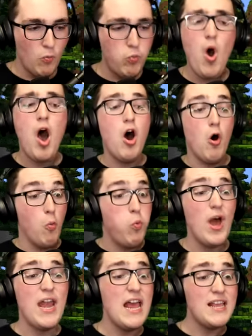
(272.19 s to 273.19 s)
Whoa!
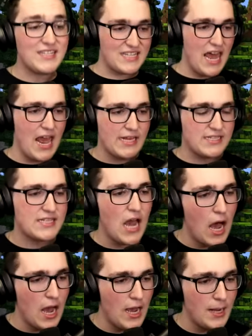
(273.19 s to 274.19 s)
What is this?
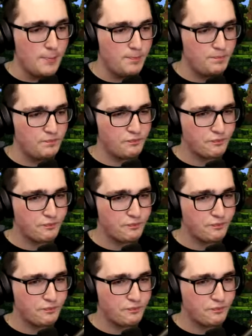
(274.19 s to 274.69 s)
Um...